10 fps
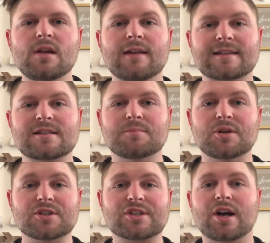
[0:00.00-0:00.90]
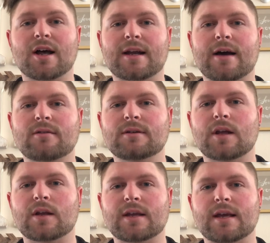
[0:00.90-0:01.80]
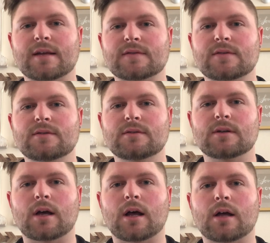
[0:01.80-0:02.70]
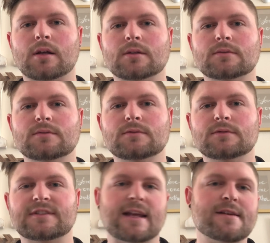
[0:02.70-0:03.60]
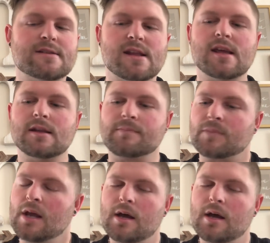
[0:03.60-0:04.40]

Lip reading: that's to push God out and get Satan in.